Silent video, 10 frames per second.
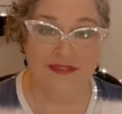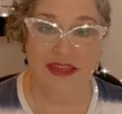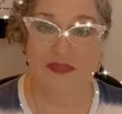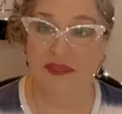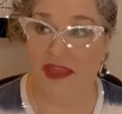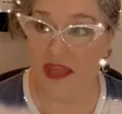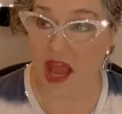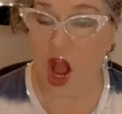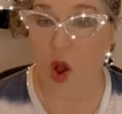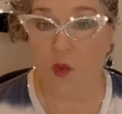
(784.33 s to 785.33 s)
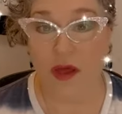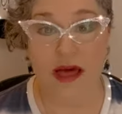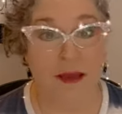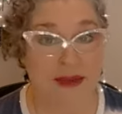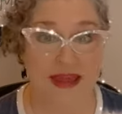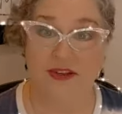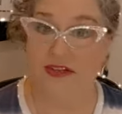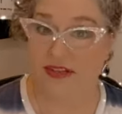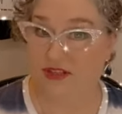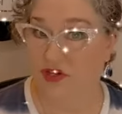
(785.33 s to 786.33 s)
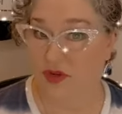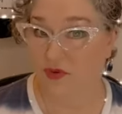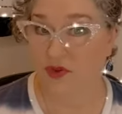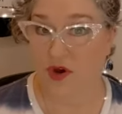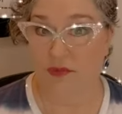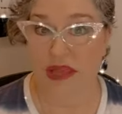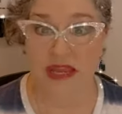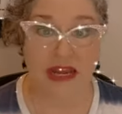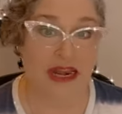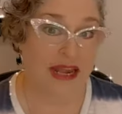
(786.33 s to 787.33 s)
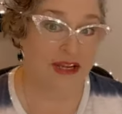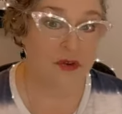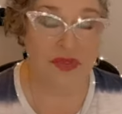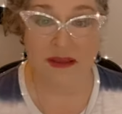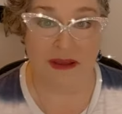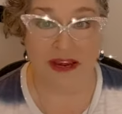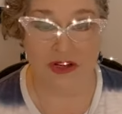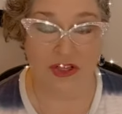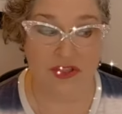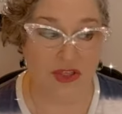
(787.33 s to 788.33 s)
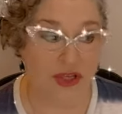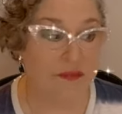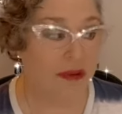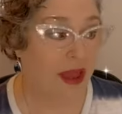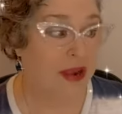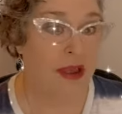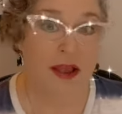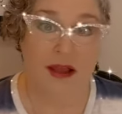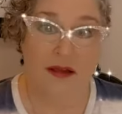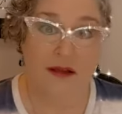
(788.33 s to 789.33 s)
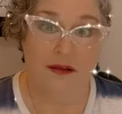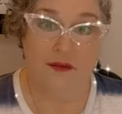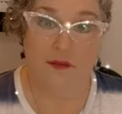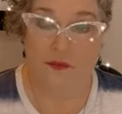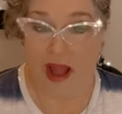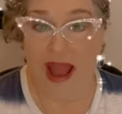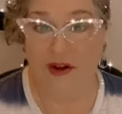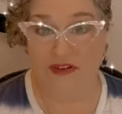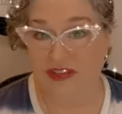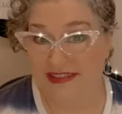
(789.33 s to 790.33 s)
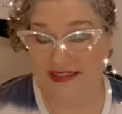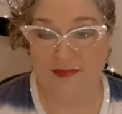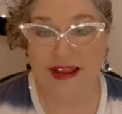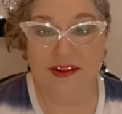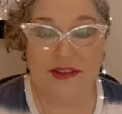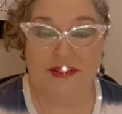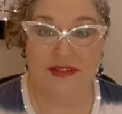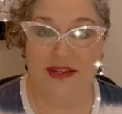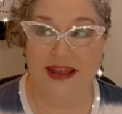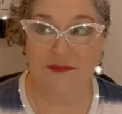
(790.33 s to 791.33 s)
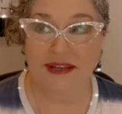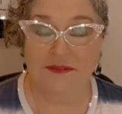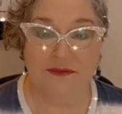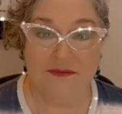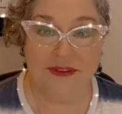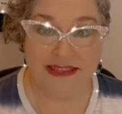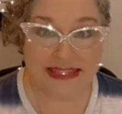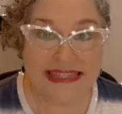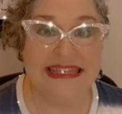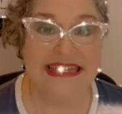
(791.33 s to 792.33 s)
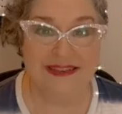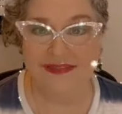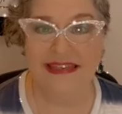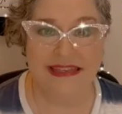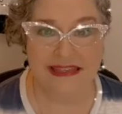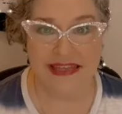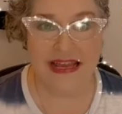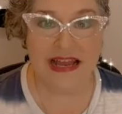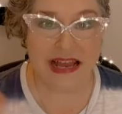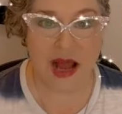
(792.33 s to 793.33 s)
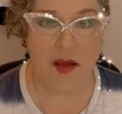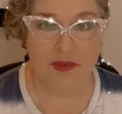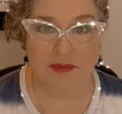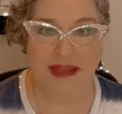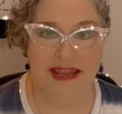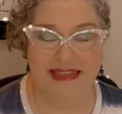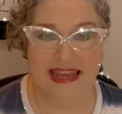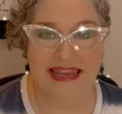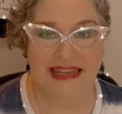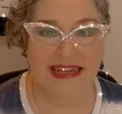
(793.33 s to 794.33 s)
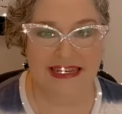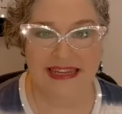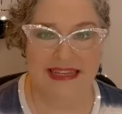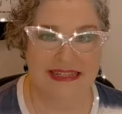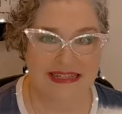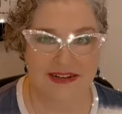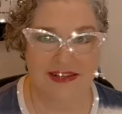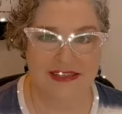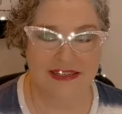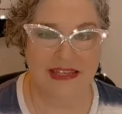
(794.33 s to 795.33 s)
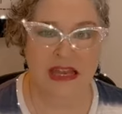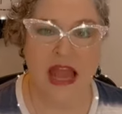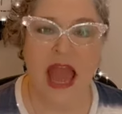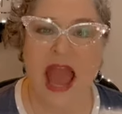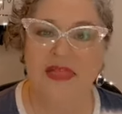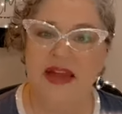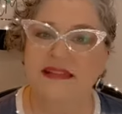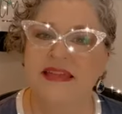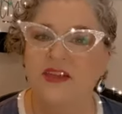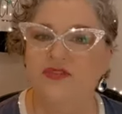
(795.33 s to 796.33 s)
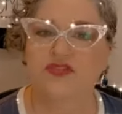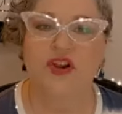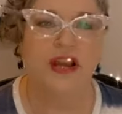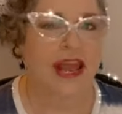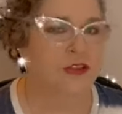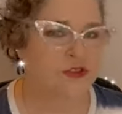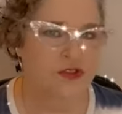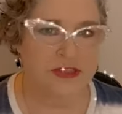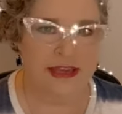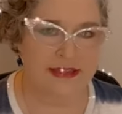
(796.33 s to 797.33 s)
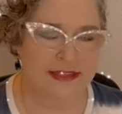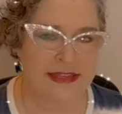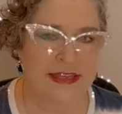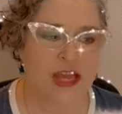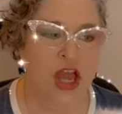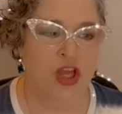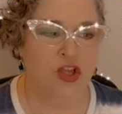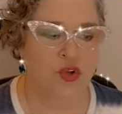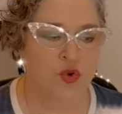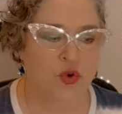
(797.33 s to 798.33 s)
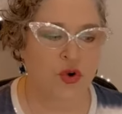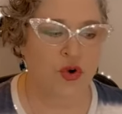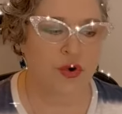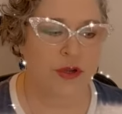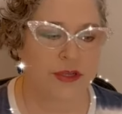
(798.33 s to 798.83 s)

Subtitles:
it and think, well, I may disagree with her opinion and I don't think my hair looks good, but wow, she thinks my hair looks good. I'm going to receive this compliment and take it in and take it seriously. And that's how you start exercising your